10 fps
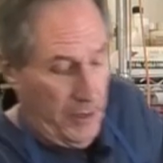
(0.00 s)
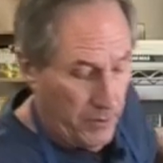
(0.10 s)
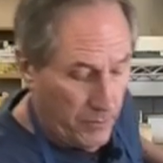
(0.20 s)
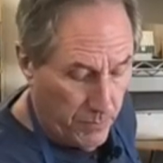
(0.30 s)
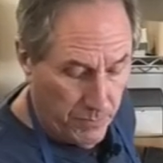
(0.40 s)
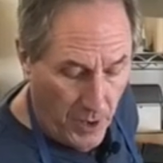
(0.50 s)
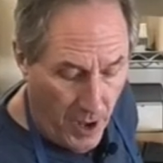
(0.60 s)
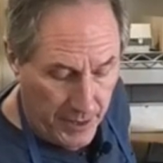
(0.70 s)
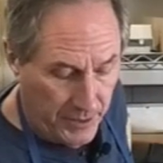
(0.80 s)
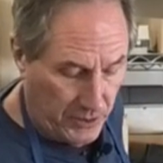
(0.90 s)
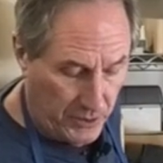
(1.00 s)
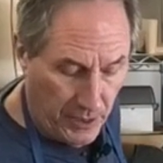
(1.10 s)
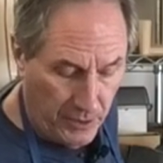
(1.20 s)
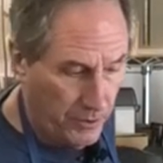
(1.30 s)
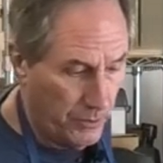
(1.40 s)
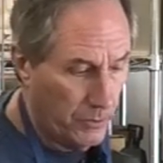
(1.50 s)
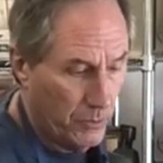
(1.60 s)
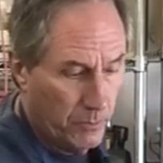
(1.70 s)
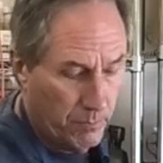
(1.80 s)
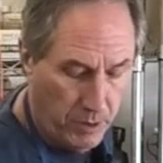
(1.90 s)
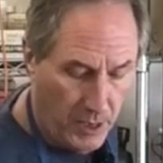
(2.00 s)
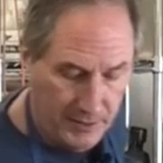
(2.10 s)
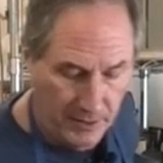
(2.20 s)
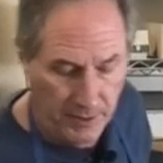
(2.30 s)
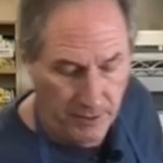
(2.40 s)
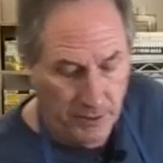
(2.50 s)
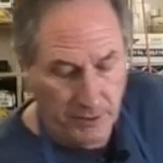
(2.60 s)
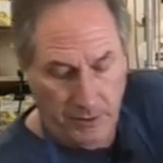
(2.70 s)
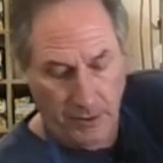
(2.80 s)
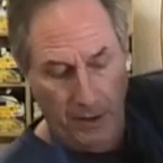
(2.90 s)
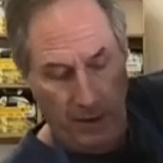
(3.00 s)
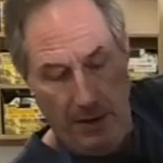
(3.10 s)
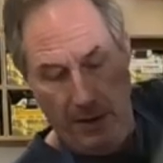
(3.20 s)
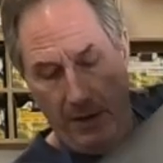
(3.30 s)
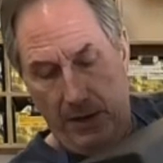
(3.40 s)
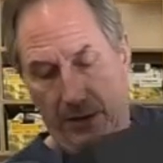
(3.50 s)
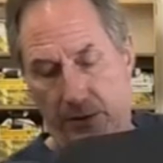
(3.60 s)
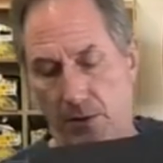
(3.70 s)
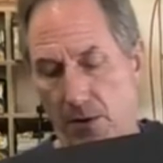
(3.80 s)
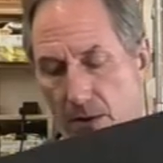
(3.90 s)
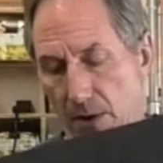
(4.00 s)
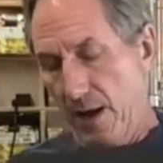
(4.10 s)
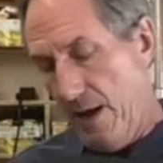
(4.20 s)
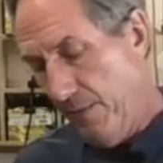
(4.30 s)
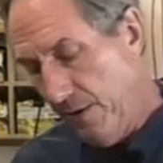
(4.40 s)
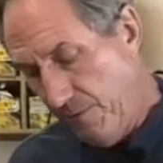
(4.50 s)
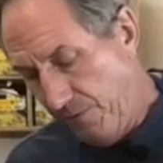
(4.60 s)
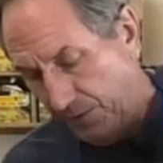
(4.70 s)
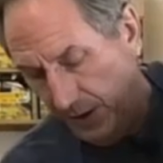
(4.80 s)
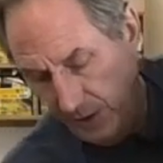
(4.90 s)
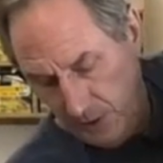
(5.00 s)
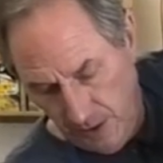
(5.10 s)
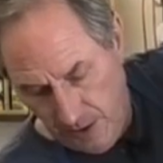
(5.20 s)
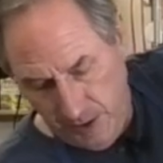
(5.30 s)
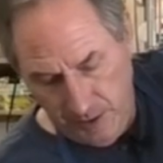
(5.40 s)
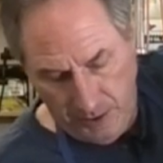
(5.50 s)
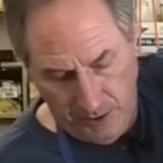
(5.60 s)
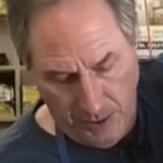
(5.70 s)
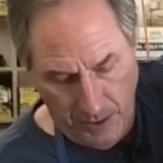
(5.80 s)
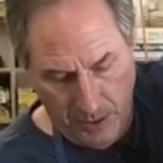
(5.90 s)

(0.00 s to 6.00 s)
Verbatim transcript: can not stick to blocks like this. So I'm going to finish this,